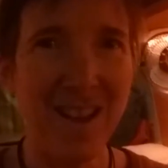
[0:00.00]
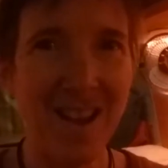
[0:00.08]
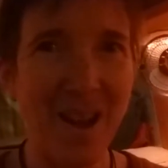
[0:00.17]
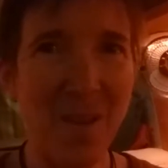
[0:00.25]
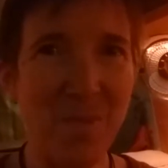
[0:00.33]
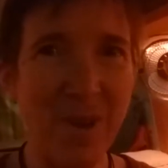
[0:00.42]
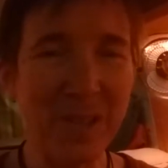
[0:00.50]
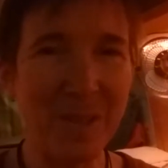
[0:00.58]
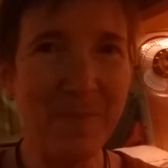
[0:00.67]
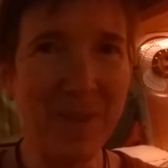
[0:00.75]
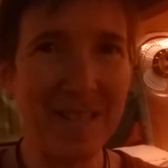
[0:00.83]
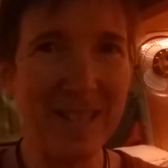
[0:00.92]
I'm washing
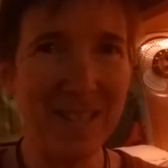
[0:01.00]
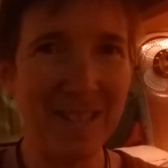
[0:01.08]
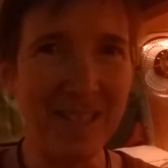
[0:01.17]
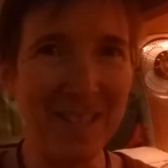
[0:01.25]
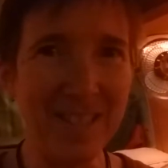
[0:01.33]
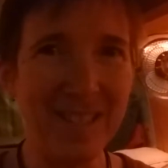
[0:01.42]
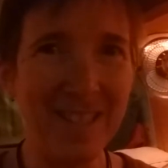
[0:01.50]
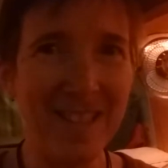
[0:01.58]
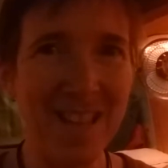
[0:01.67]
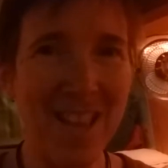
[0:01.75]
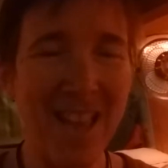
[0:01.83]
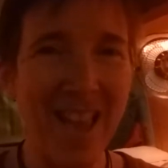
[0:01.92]
my dishes,
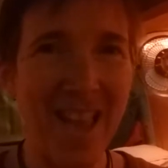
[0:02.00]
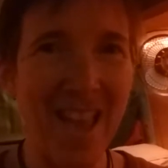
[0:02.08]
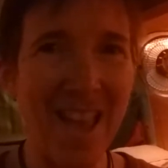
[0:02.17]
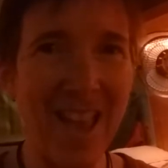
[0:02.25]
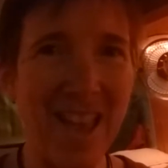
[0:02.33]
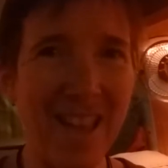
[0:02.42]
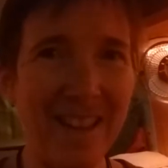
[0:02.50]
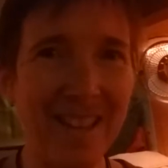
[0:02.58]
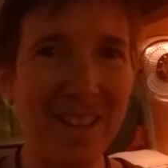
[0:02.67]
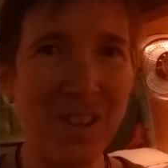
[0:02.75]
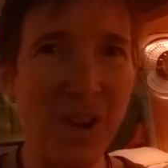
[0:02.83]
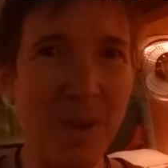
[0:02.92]
and
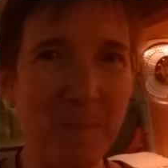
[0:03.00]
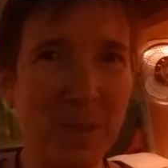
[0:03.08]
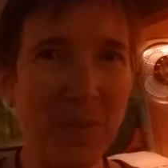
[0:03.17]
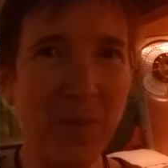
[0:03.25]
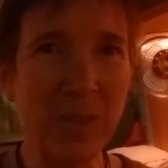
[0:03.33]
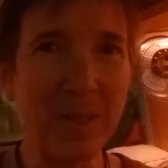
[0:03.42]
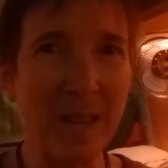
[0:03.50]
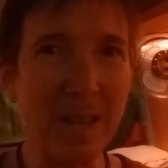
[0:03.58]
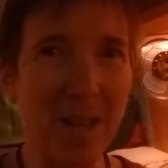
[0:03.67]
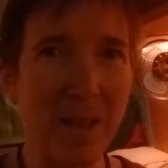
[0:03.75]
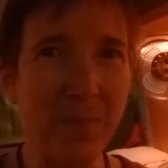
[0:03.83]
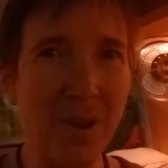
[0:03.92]
it almost feels like
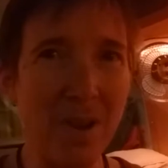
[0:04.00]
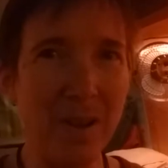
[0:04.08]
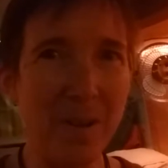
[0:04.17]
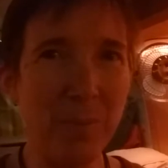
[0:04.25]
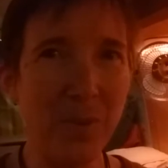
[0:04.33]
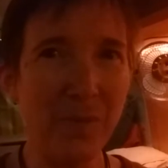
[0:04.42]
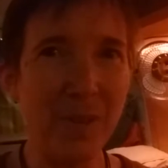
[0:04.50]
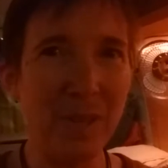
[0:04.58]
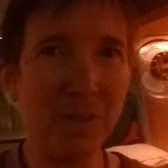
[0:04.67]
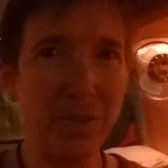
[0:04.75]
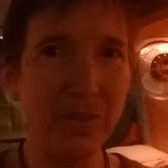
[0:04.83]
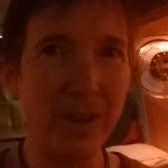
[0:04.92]
I'm on a moving
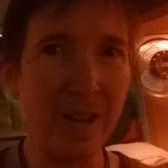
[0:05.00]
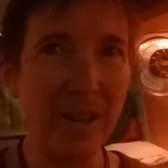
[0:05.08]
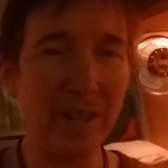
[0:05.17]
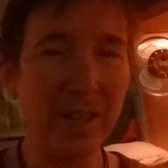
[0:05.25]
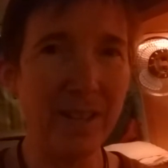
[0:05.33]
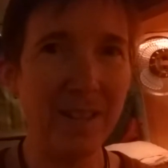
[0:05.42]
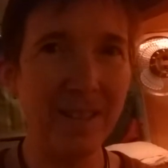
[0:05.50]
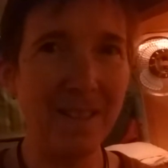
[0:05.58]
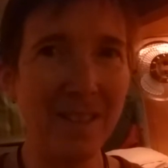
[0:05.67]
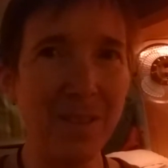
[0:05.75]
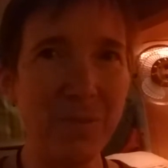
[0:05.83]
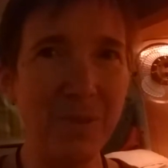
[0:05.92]
train.
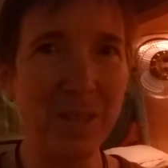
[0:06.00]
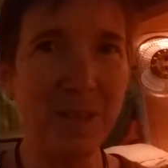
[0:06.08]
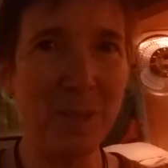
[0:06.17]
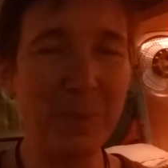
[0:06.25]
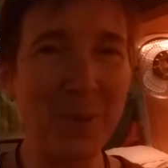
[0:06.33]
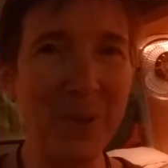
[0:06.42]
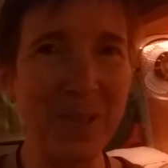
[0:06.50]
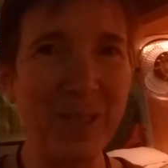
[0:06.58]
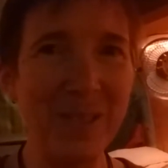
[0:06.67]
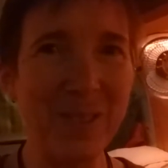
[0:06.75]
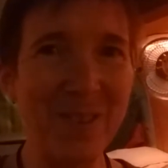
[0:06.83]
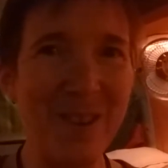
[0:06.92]
The wind is blowing
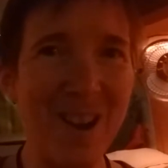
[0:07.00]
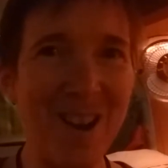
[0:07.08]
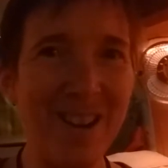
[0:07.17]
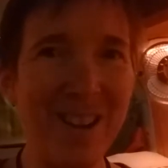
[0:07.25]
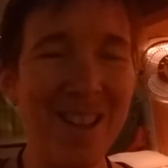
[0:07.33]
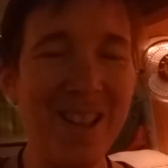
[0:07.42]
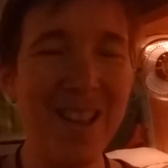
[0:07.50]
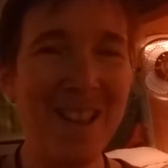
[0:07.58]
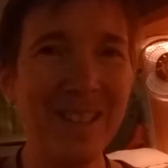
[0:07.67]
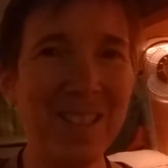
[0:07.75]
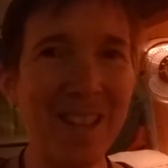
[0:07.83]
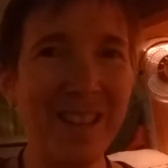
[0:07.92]
so hard.
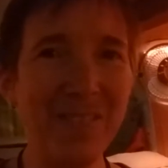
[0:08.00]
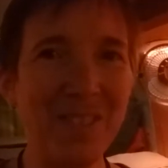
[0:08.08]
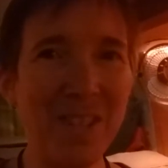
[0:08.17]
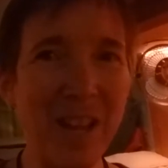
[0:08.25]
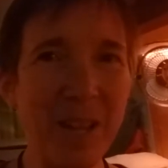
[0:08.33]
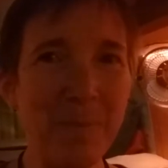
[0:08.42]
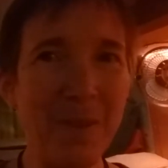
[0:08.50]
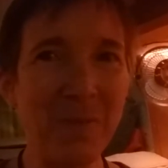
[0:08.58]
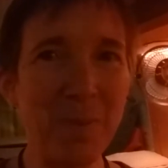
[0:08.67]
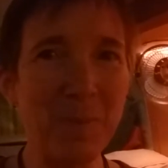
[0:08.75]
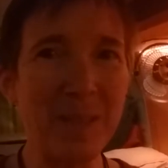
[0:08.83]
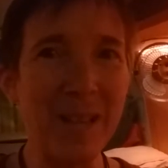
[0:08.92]
It's kind of shaking me
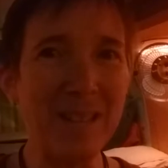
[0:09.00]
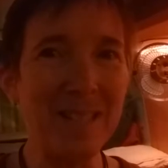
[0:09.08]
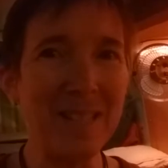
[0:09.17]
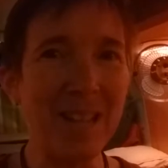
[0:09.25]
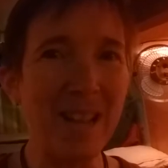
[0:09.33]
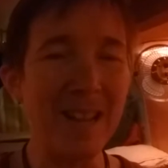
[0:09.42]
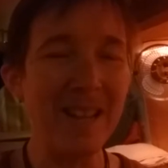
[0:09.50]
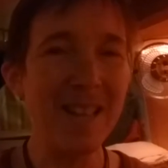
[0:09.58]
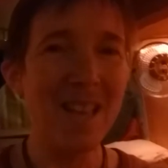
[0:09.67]
from side to side.